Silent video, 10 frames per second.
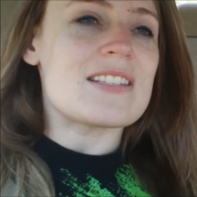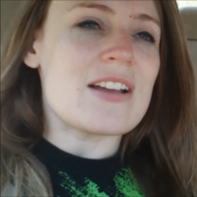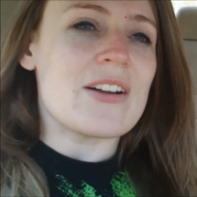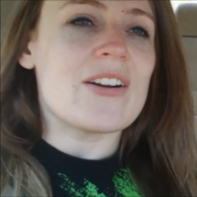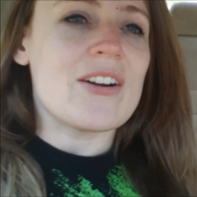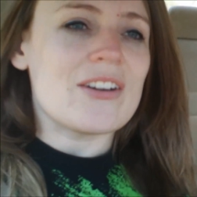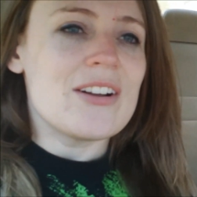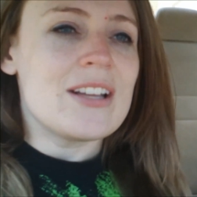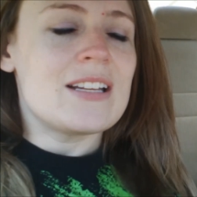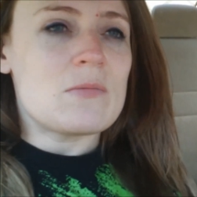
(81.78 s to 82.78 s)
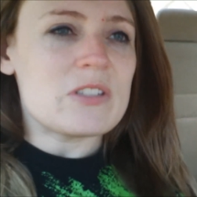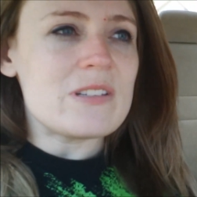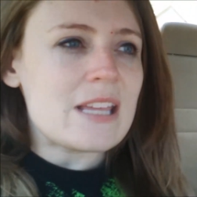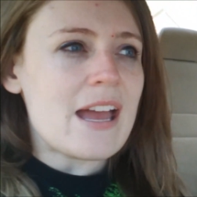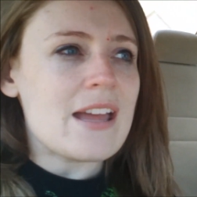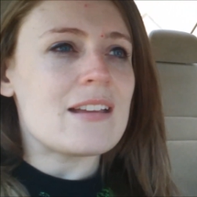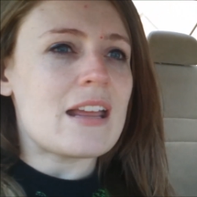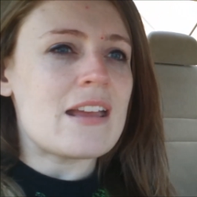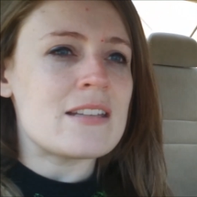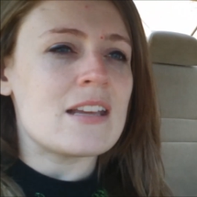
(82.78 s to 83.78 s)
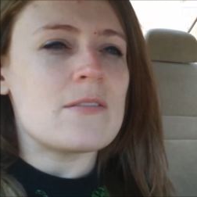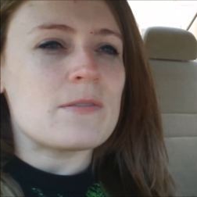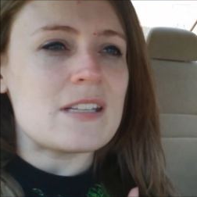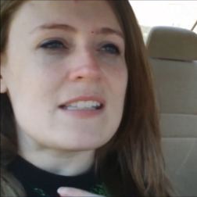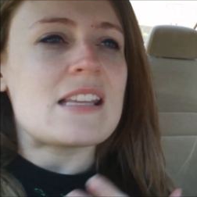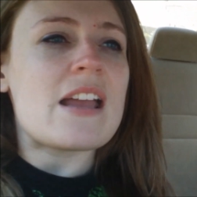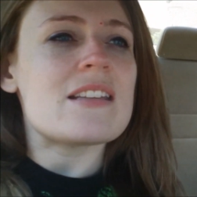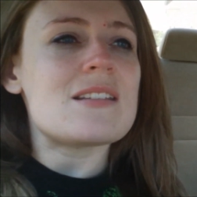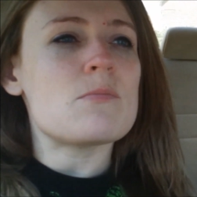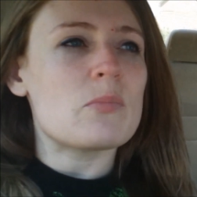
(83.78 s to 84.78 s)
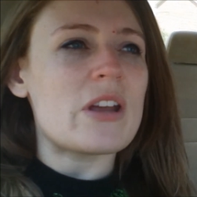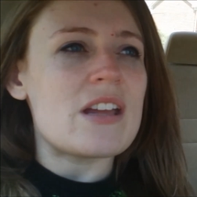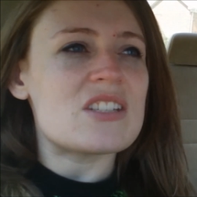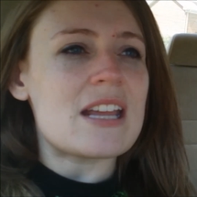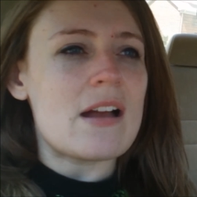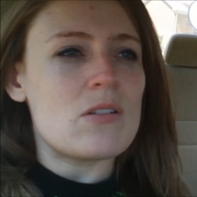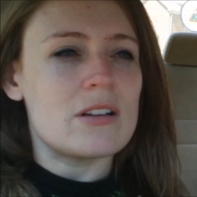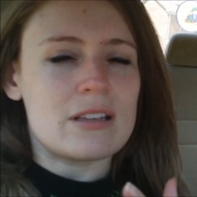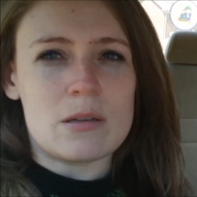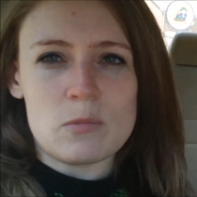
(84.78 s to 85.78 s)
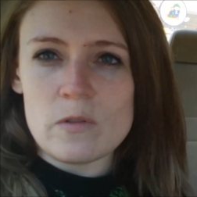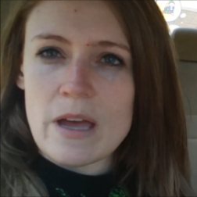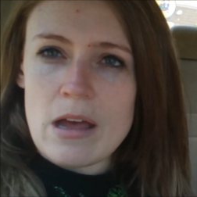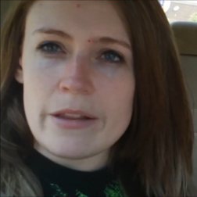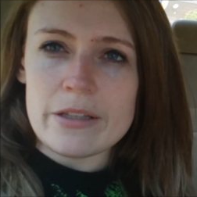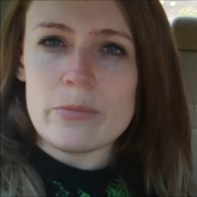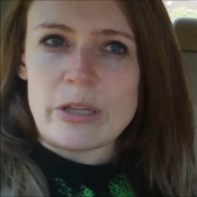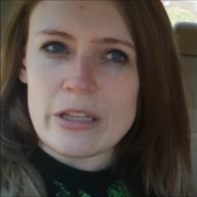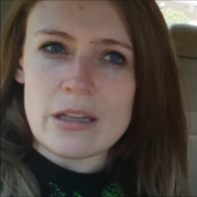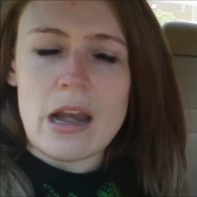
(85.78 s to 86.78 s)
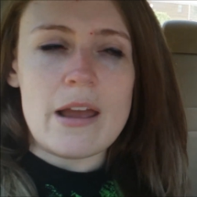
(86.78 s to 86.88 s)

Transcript: So we'll do that. And if we decide to branch out or like move out a little bit,